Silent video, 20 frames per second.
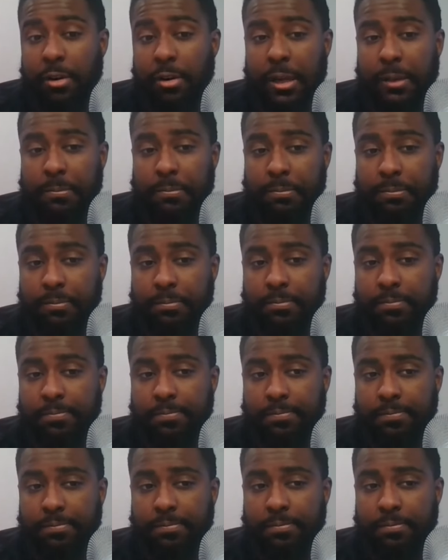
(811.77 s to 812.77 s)
again.
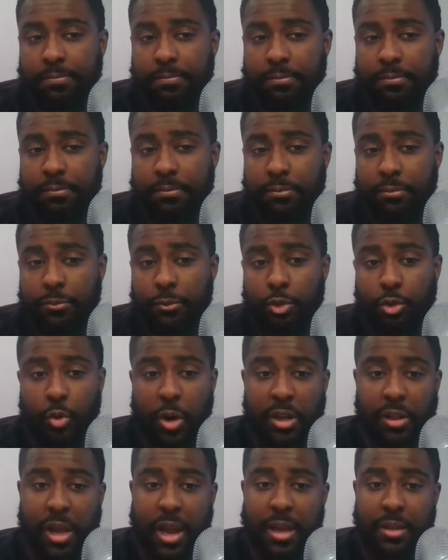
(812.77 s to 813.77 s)

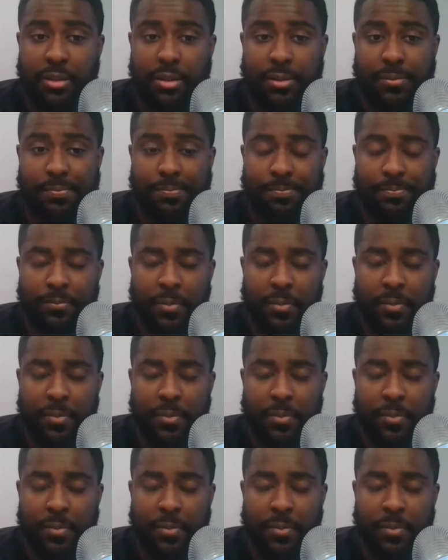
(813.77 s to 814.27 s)
Trey Lance.